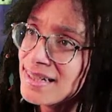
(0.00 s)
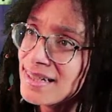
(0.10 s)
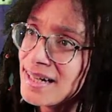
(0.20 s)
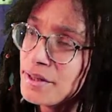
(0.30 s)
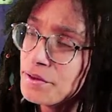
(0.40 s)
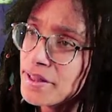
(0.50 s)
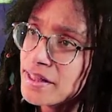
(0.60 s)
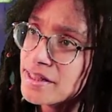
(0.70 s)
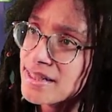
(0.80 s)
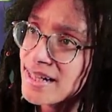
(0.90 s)
I don't really
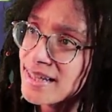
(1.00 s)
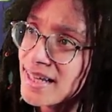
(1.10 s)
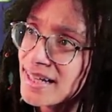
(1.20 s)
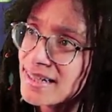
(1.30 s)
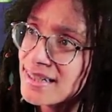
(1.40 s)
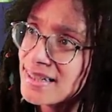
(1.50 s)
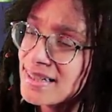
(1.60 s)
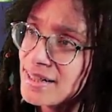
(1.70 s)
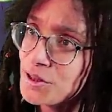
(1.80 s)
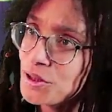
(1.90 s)
understand that.
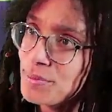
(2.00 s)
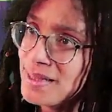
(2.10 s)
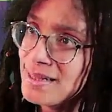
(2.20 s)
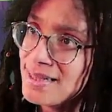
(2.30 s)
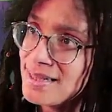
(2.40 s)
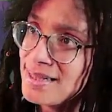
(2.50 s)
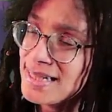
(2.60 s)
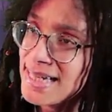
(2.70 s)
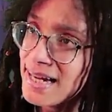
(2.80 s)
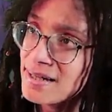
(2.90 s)
It should be
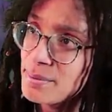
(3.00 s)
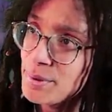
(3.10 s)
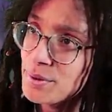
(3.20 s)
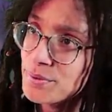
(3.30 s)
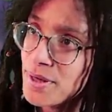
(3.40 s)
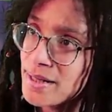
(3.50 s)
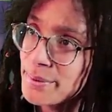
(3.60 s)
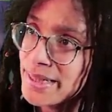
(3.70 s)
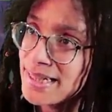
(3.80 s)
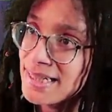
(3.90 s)
detectable right
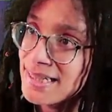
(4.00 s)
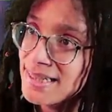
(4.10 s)
away.